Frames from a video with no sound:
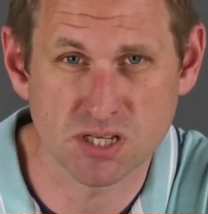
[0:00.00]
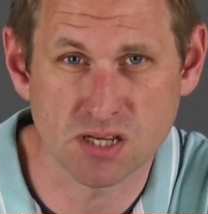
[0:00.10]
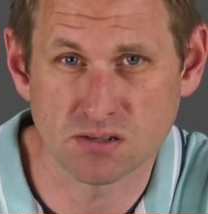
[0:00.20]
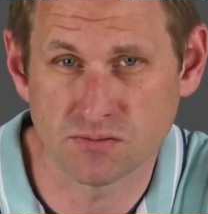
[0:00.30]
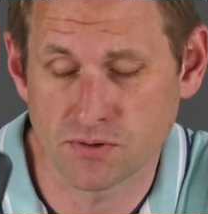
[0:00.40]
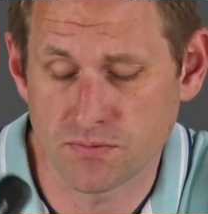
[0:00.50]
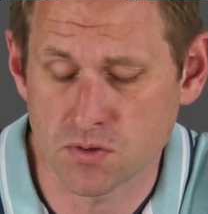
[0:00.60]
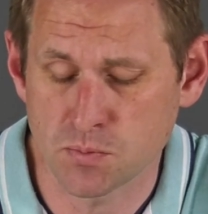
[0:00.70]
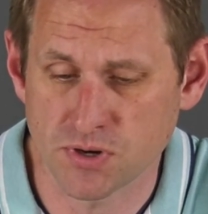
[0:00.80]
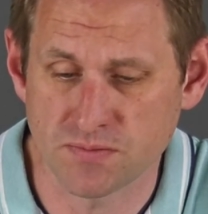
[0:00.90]
again I've
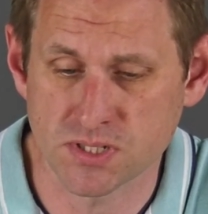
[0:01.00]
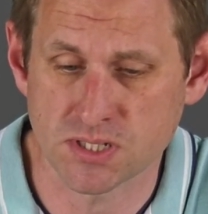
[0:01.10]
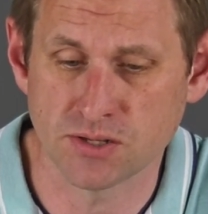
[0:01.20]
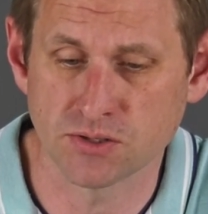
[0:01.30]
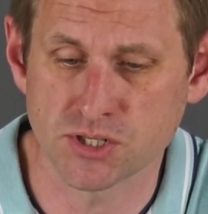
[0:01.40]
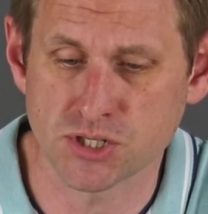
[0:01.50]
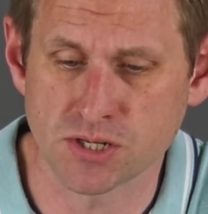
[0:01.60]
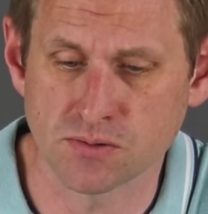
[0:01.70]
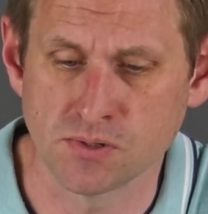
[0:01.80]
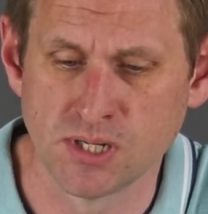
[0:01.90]
reviewed previously on the
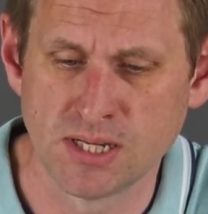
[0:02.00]
channel.